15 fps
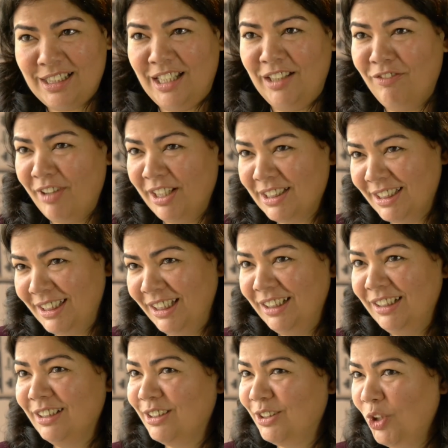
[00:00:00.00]
investing,
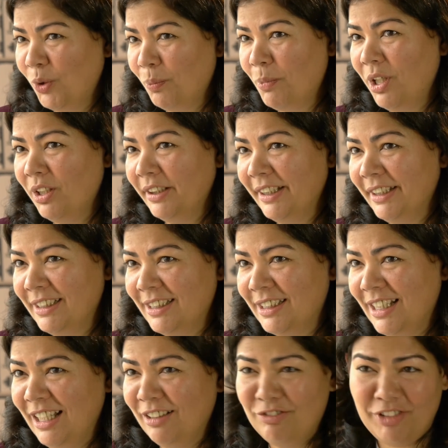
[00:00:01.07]
the stock markets,
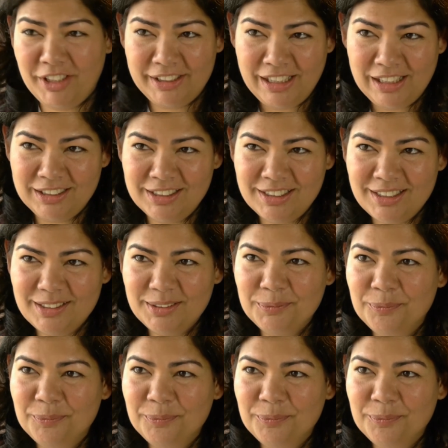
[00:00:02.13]
and finance.